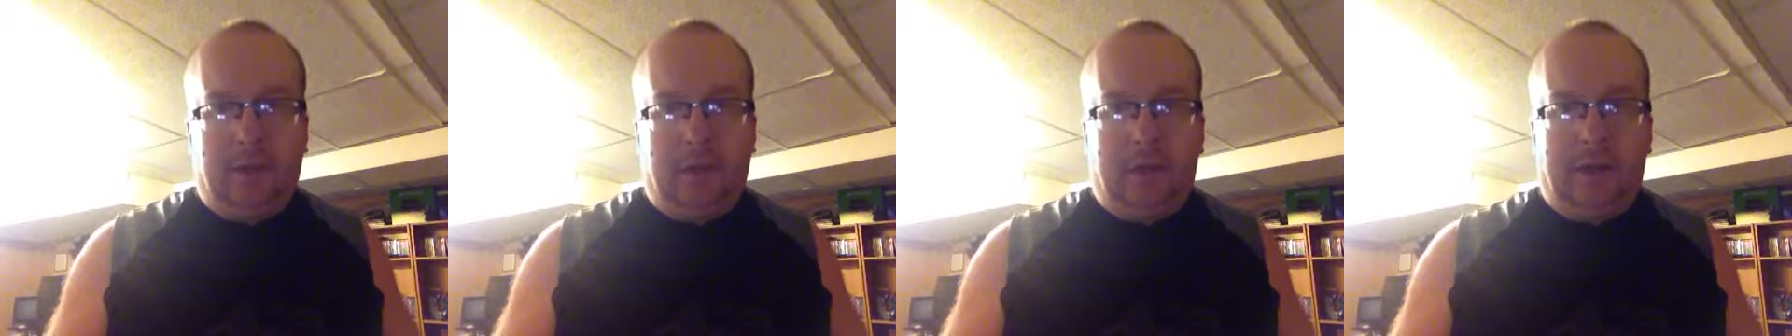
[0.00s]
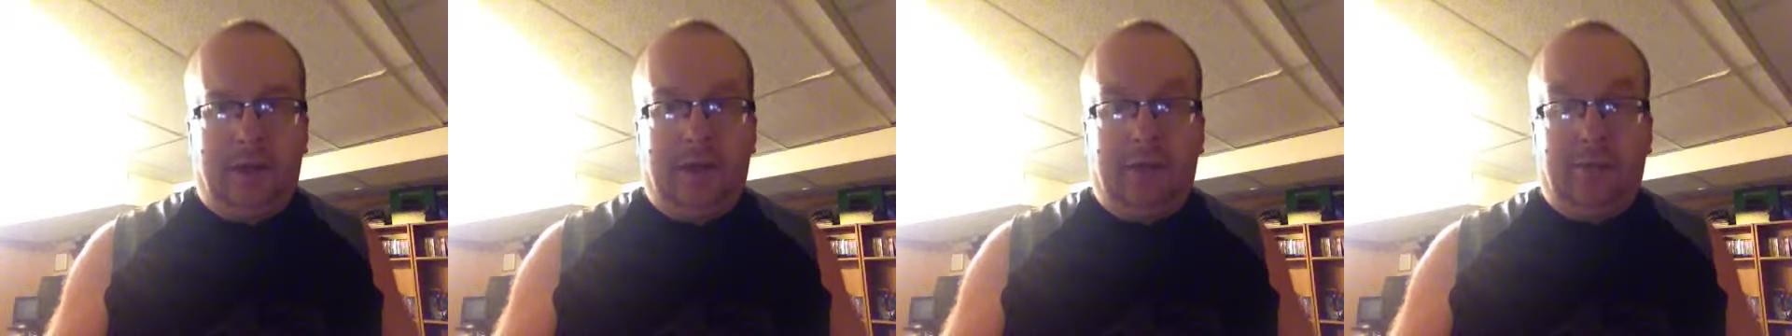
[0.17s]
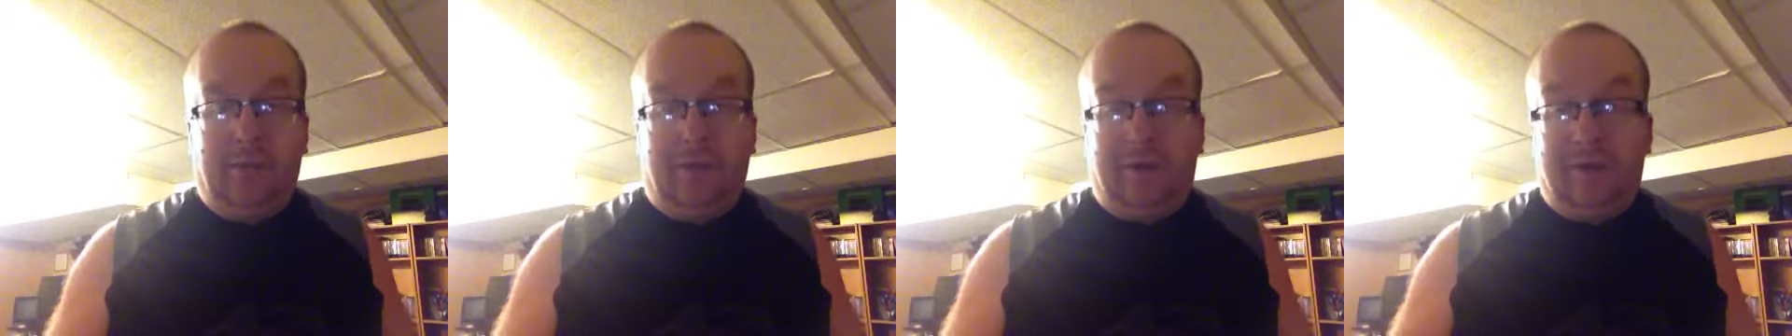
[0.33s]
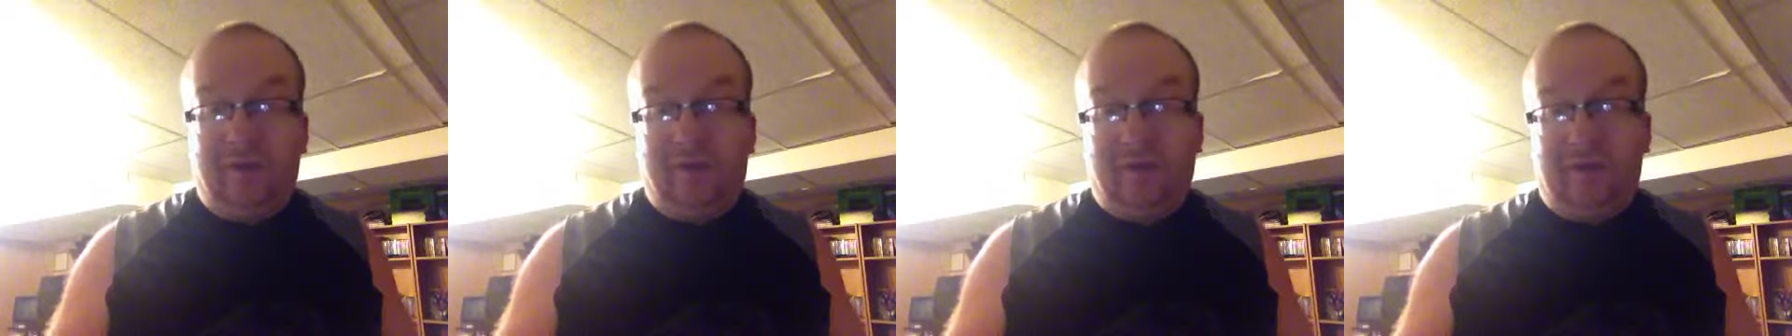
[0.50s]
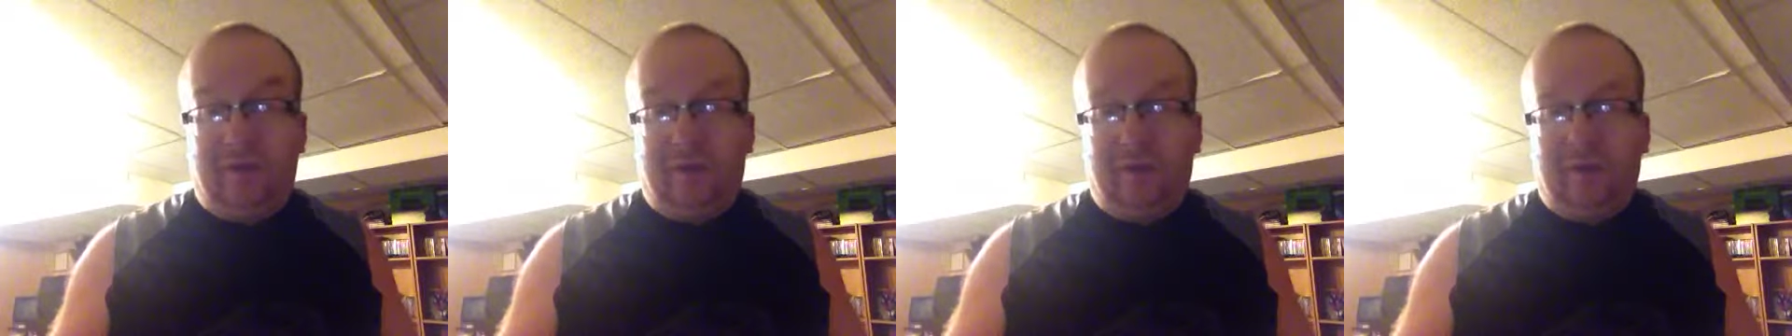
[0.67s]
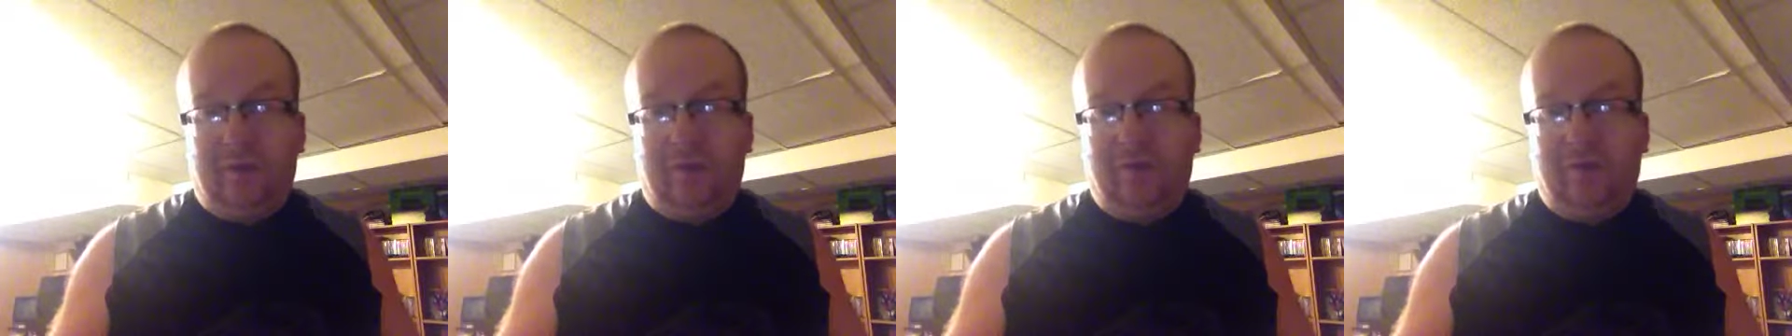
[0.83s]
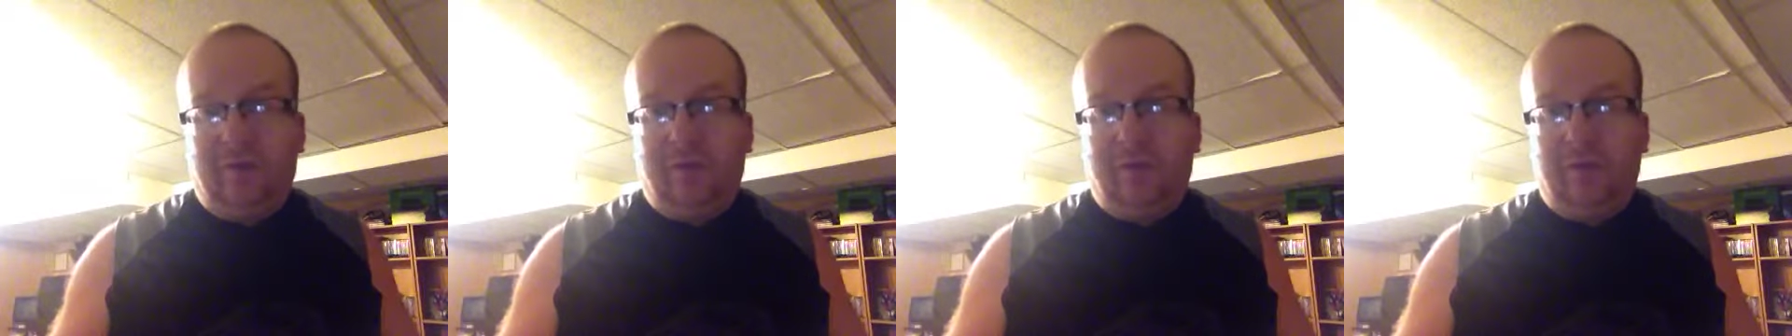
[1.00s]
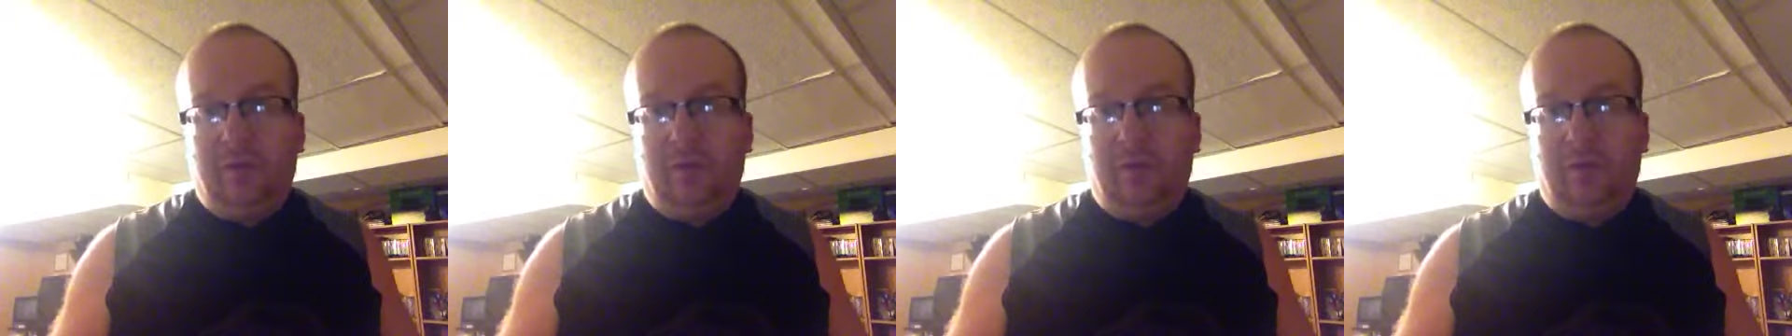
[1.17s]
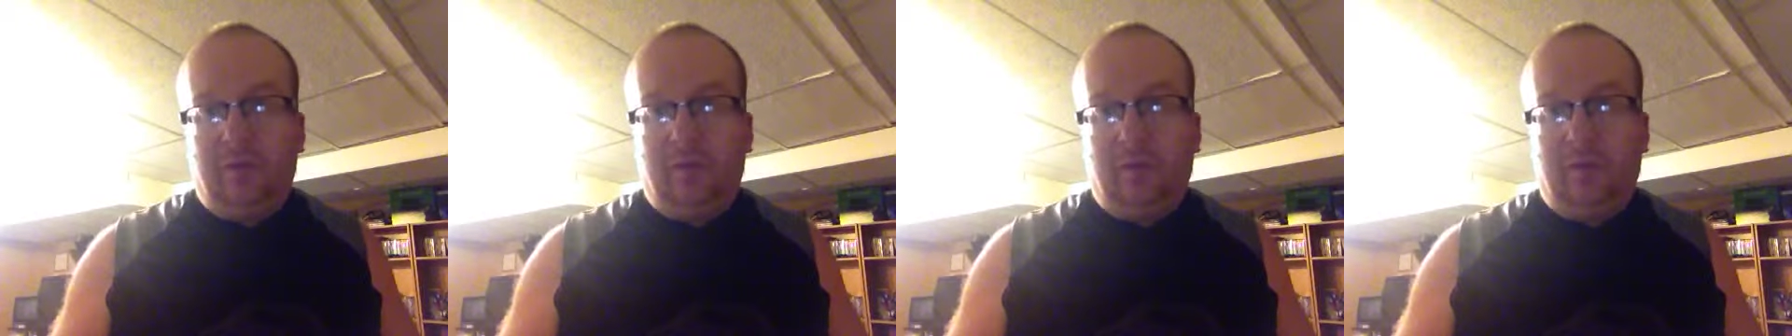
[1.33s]
I was able
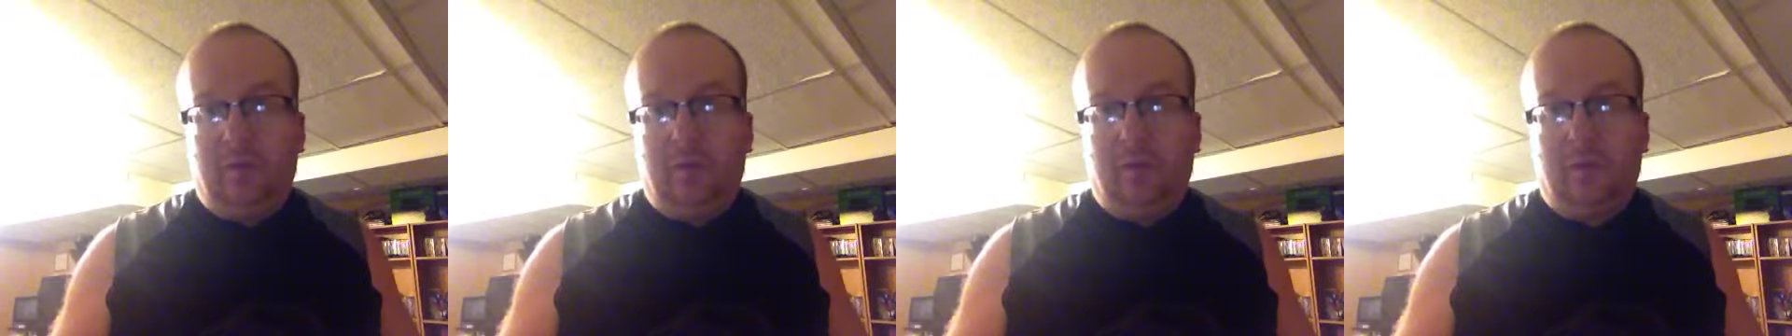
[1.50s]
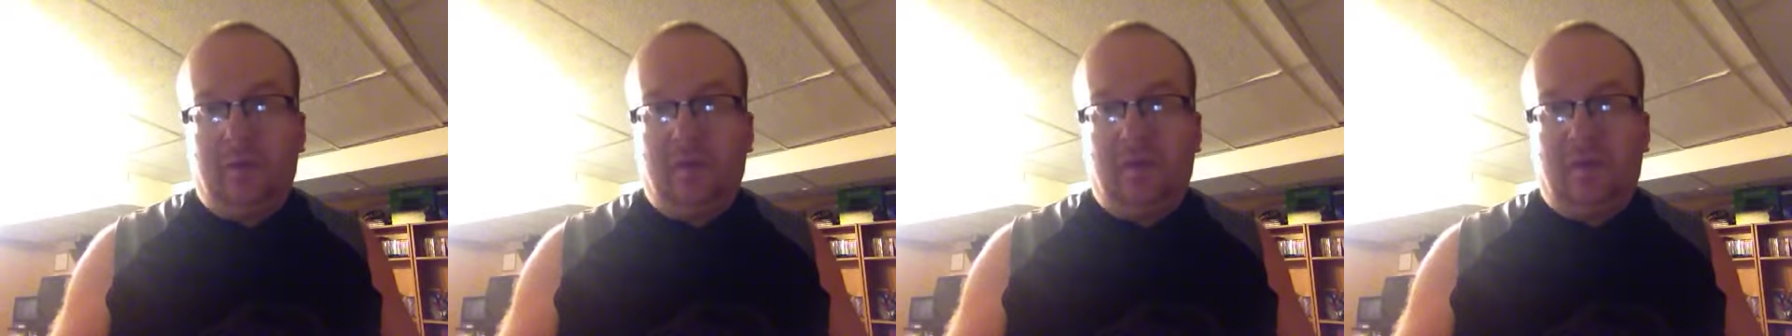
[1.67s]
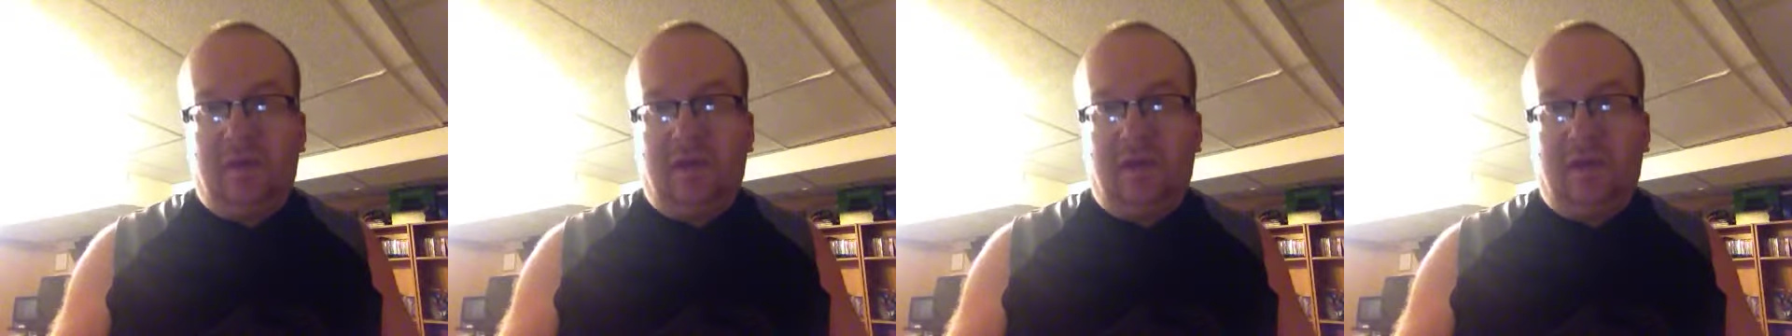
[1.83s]
to